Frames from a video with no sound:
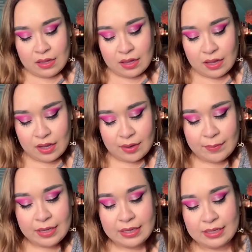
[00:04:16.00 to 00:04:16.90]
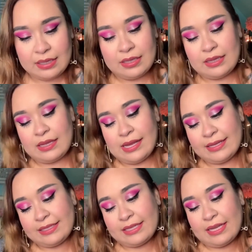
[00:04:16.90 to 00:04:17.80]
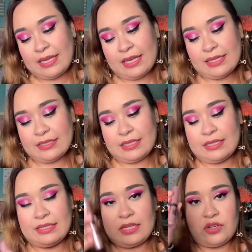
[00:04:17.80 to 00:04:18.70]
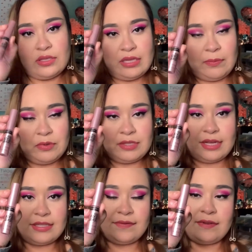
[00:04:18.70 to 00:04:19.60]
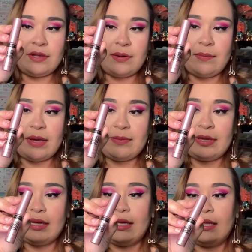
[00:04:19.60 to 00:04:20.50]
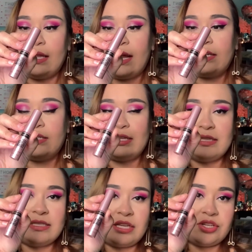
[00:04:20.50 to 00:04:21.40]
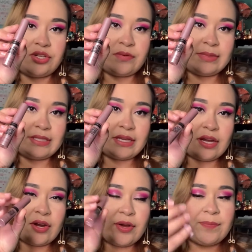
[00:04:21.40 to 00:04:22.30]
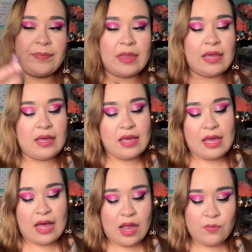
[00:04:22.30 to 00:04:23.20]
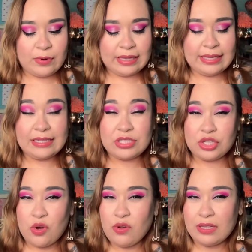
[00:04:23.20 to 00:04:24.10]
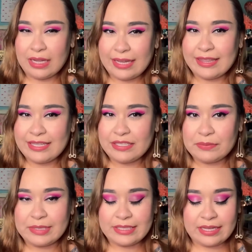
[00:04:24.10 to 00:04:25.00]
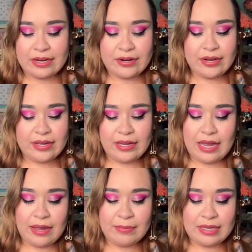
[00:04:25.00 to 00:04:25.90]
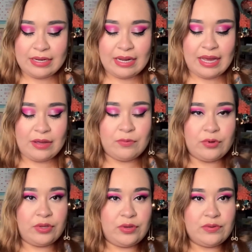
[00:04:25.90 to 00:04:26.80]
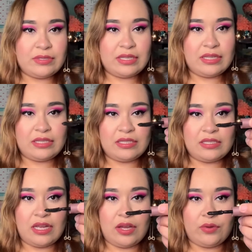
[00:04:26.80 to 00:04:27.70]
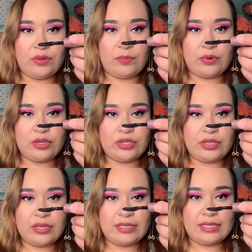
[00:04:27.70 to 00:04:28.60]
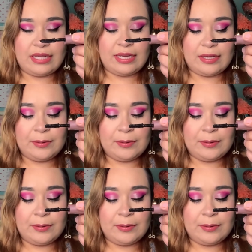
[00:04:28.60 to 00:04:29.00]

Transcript: Um, Next thing is this little sample size of the Maybelline Lash Sensational Mascara. I really don't like this mascara. I mean, I will use it. This is how the brush looks like.